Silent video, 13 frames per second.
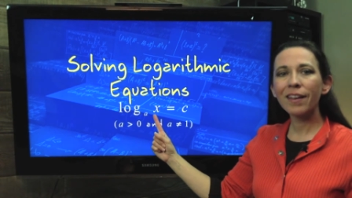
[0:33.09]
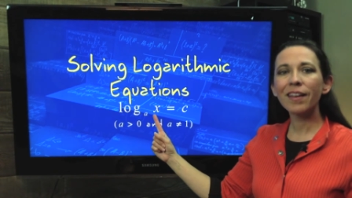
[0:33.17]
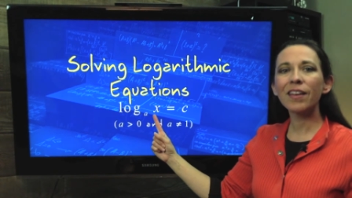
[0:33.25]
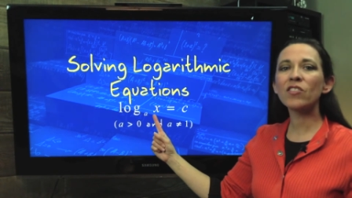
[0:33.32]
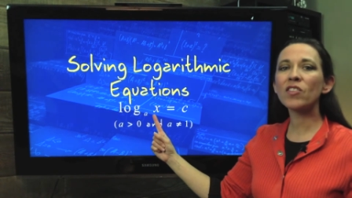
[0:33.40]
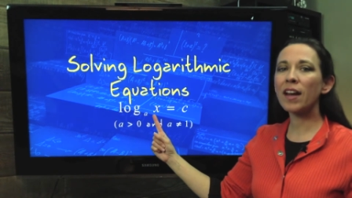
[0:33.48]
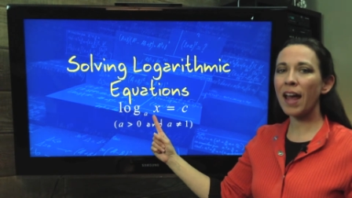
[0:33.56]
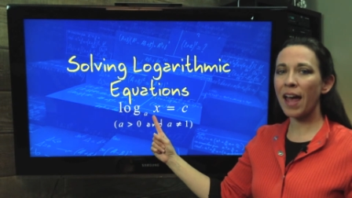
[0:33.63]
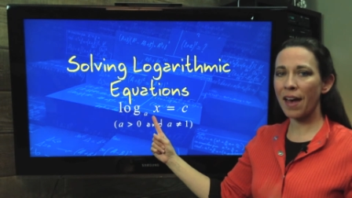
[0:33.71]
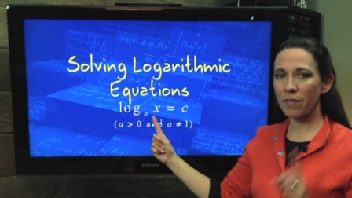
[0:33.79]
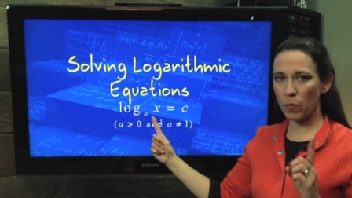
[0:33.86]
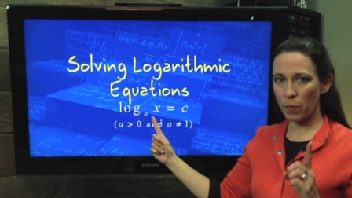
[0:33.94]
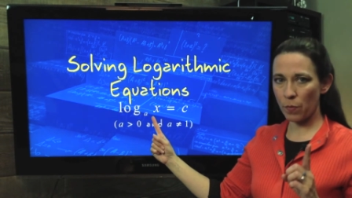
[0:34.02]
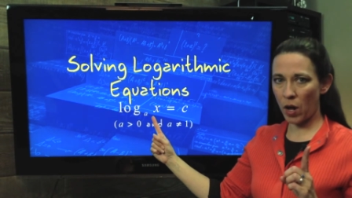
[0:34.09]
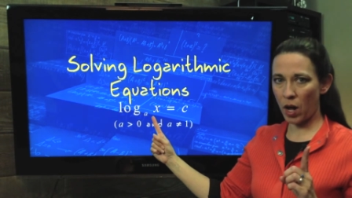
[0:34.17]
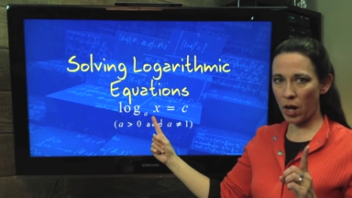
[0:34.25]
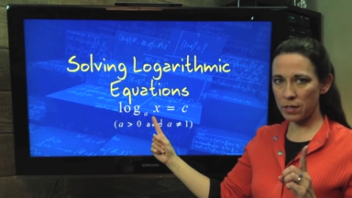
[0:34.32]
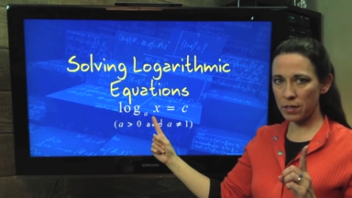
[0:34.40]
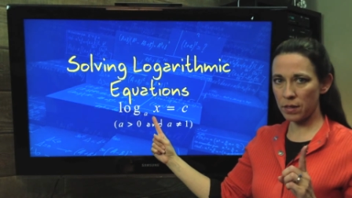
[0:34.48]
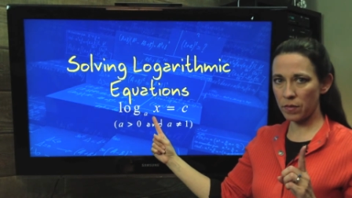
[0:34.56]
is going to have to be
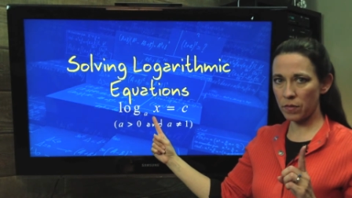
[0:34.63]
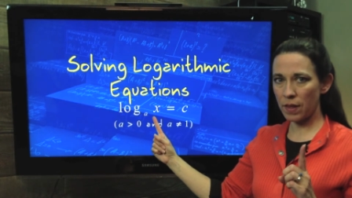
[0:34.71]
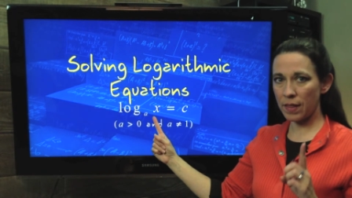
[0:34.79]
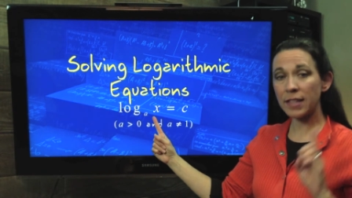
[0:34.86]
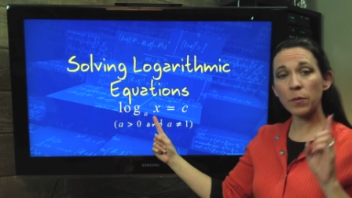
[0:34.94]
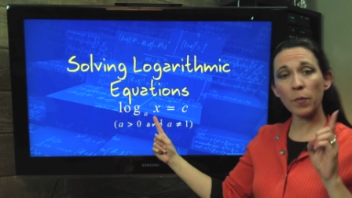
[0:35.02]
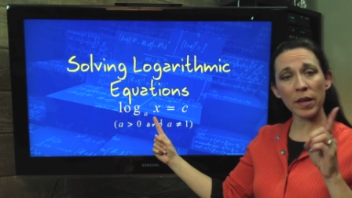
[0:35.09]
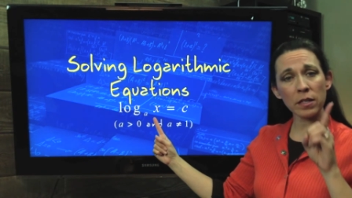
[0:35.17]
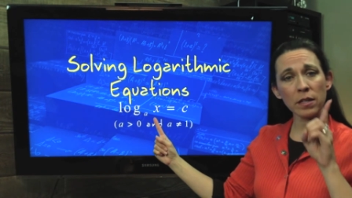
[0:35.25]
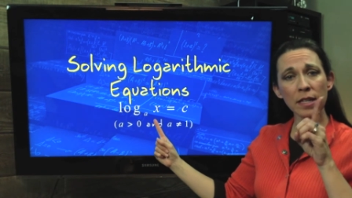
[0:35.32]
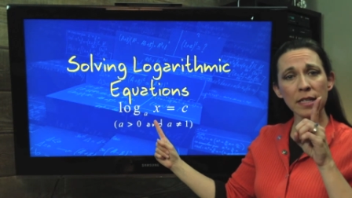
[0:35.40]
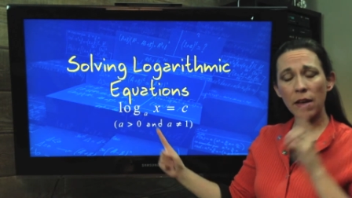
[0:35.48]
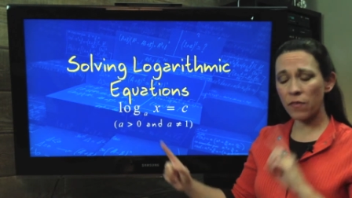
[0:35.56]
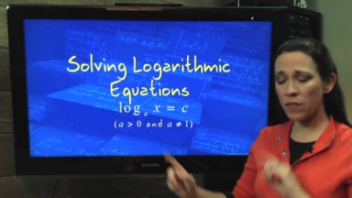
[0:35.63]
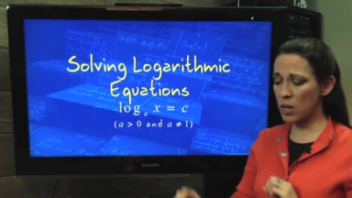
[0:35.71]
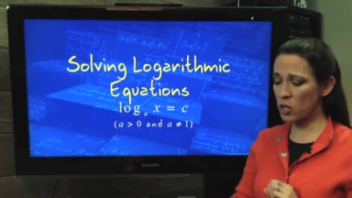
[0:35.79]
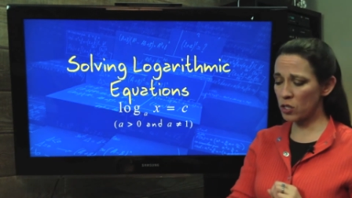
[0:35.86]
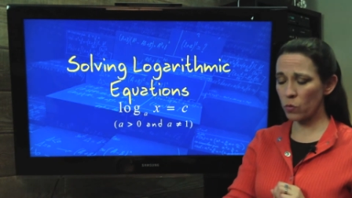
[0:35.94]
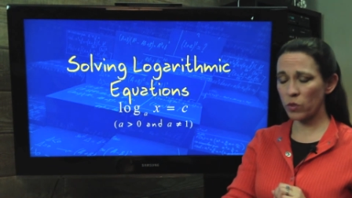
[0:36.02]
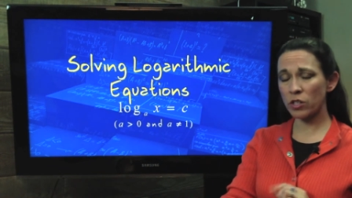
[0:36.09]
positive, and that's based on the
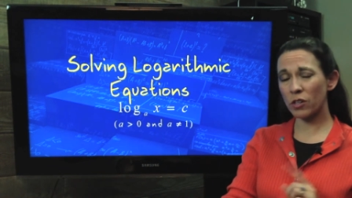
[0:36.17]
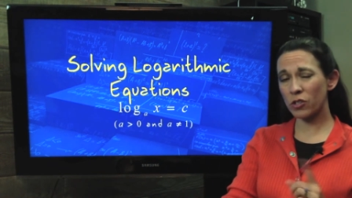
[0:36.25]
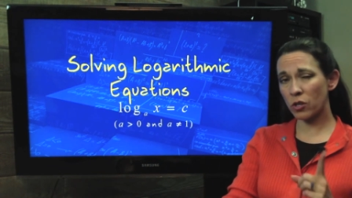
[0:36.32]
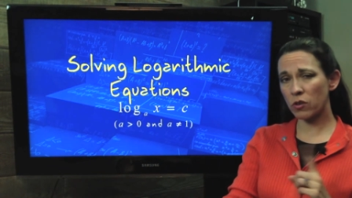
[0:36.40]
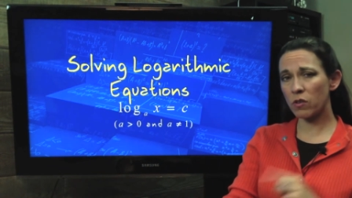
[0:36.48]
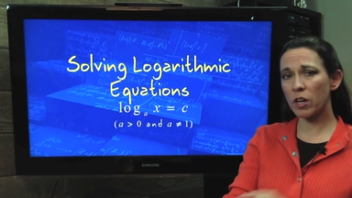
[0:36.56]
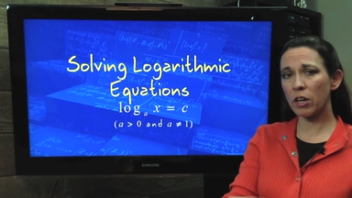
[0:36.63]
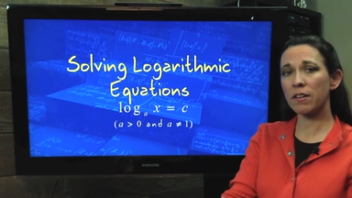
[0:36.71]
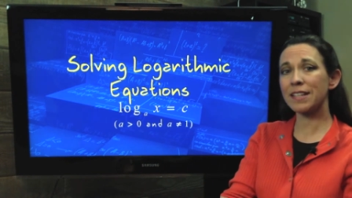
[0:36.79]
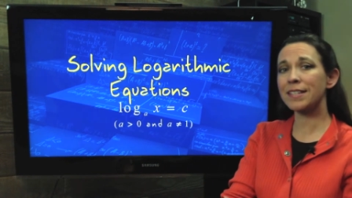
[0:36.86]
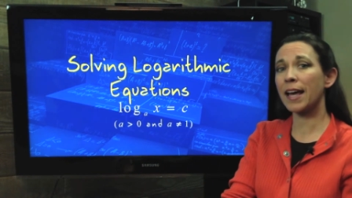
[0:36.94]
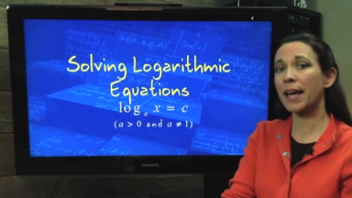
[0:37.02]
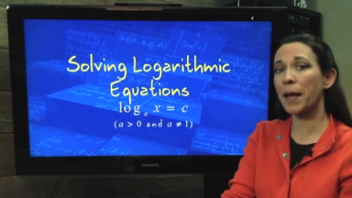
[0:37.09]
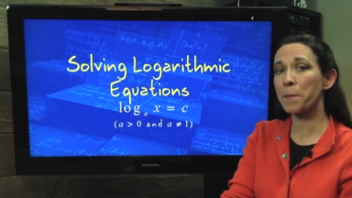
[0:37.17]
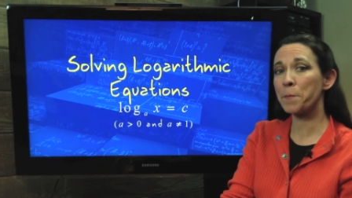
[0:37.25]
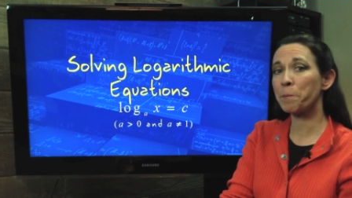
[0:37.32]
definition, which I'll show you here in a second.